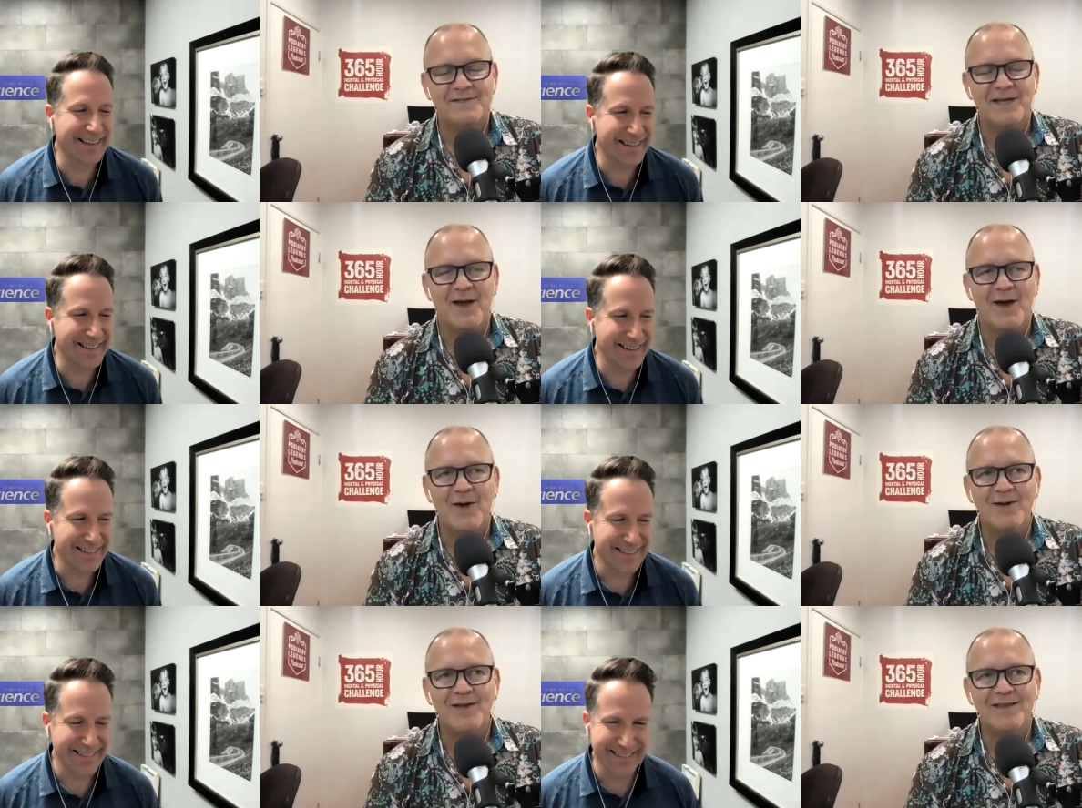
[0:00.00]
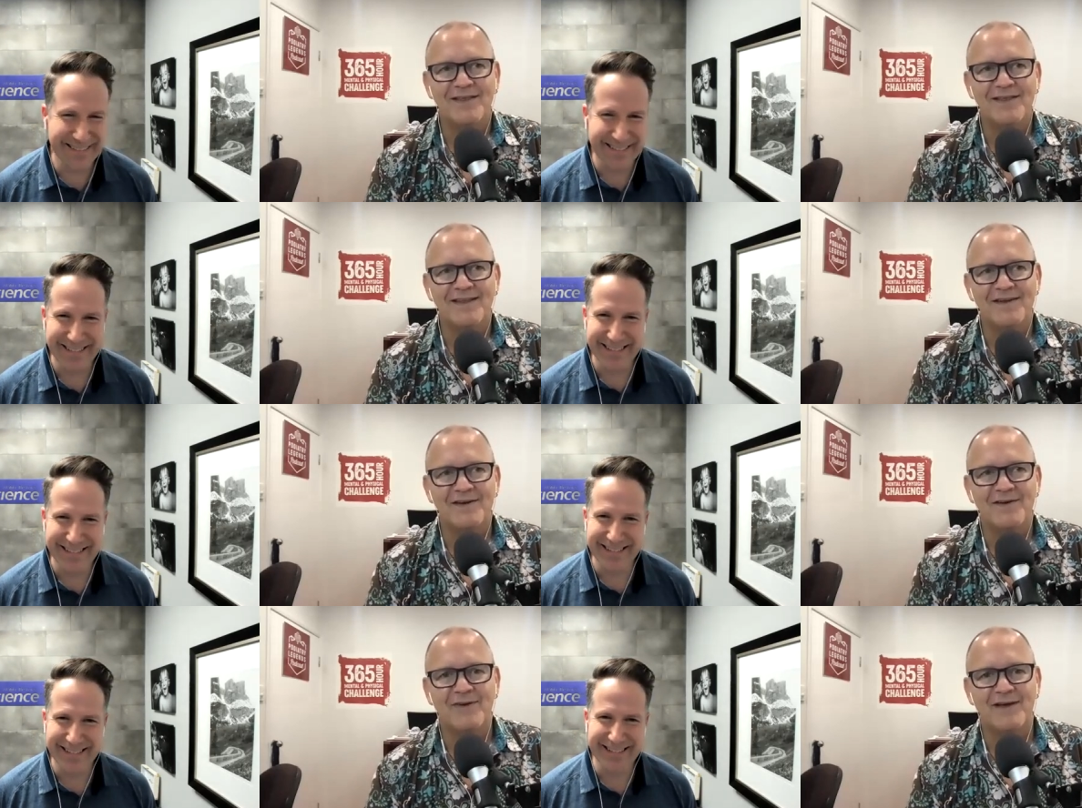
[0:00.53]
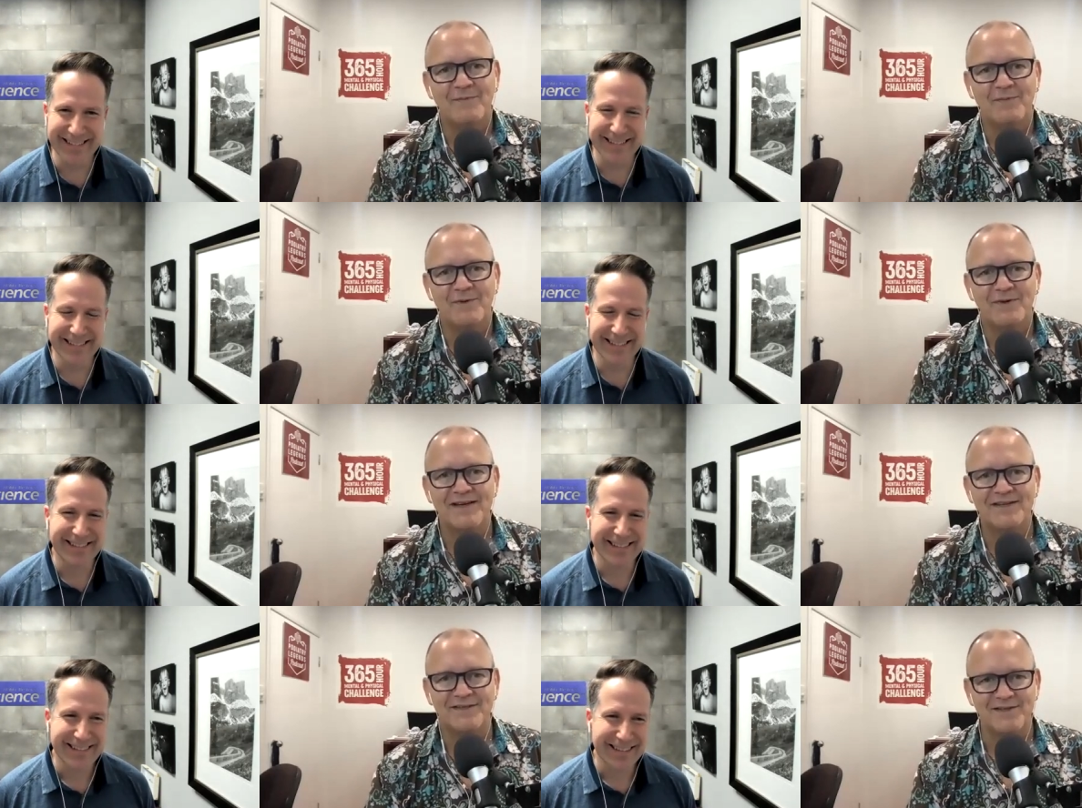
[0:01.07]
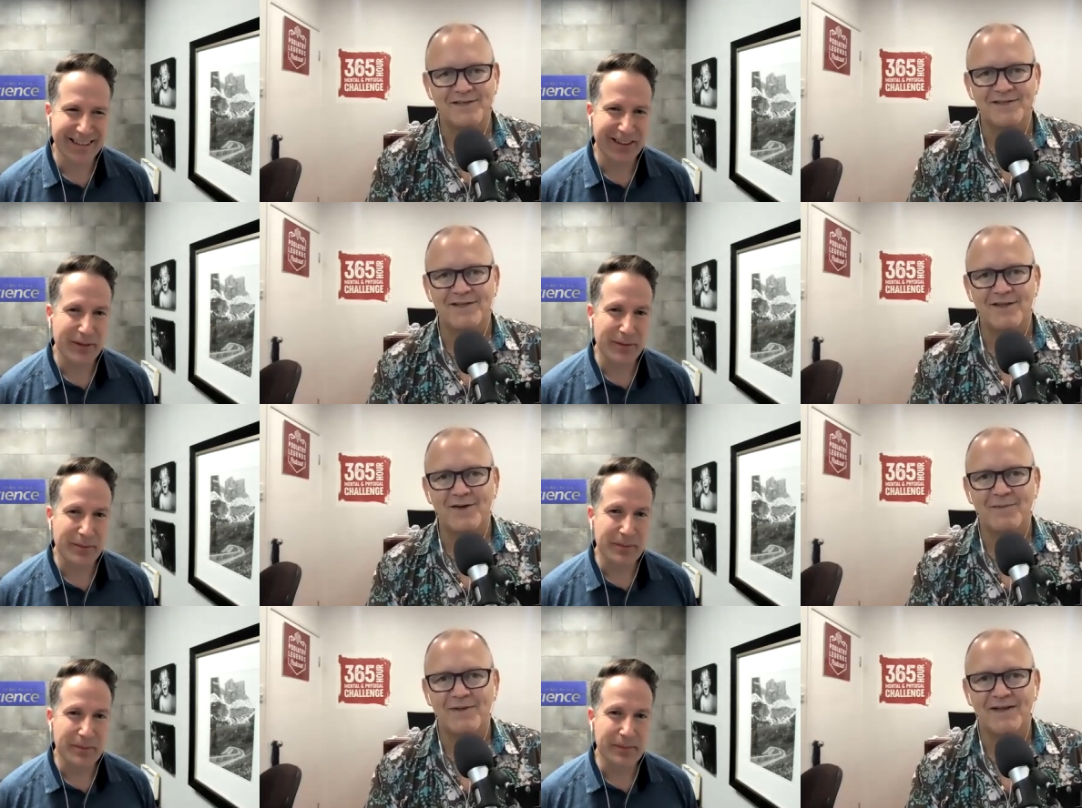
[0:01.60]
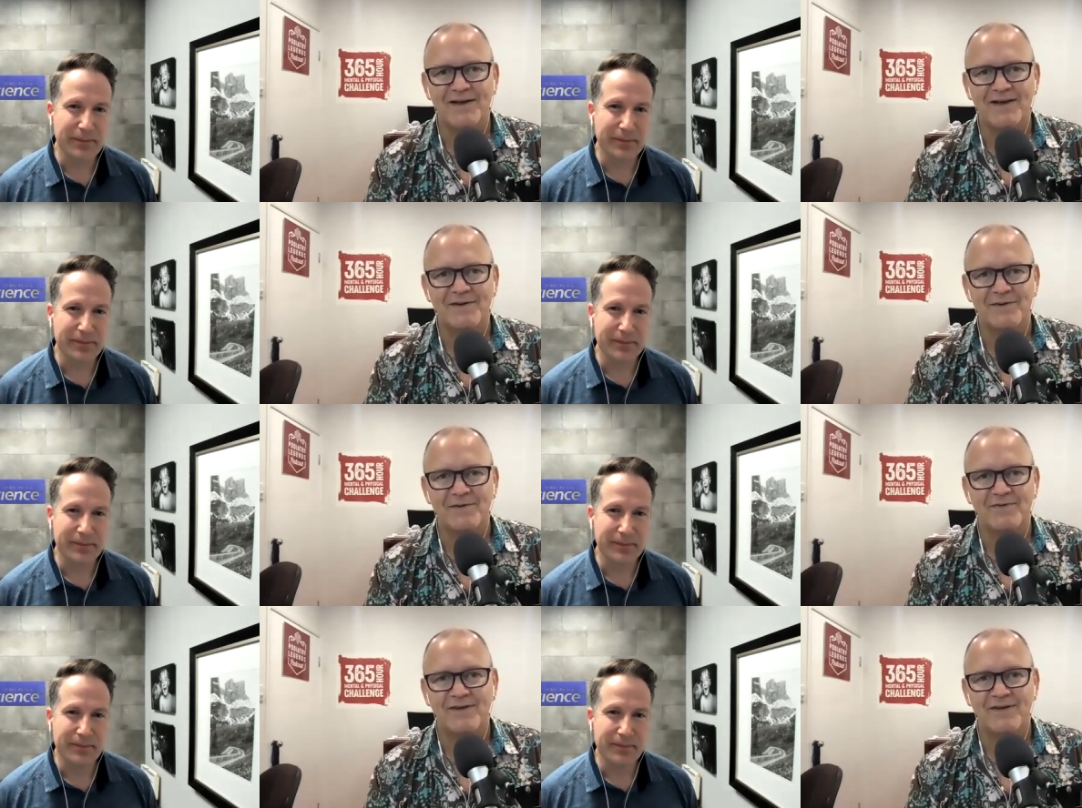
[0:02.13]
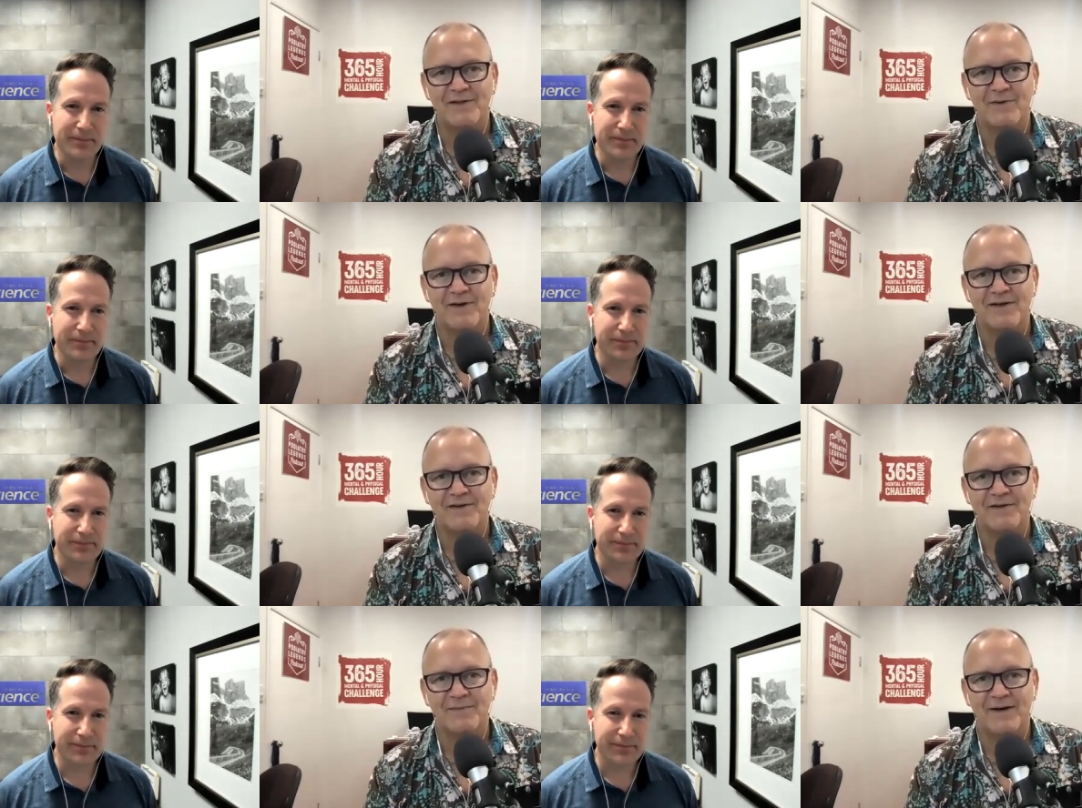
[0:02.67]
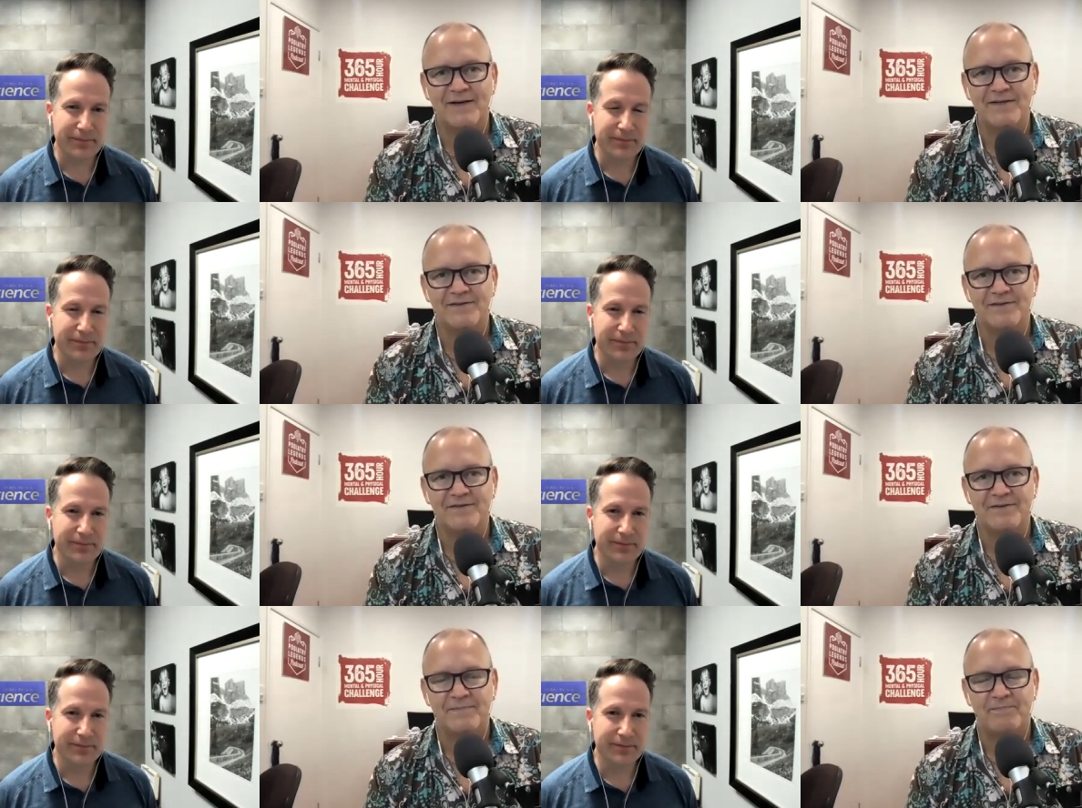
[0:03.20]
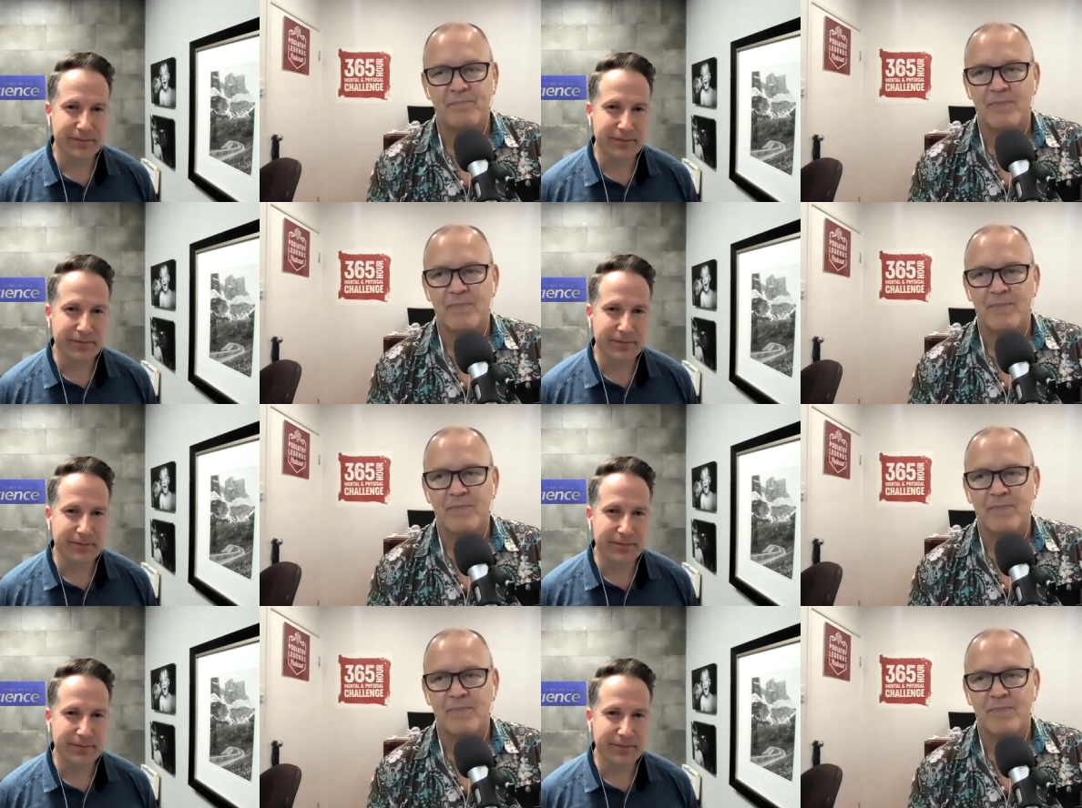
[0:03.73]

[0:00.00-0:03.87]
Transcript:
Speaker 1: was the only thing that I found would actually slow me down on a fairly regular basis.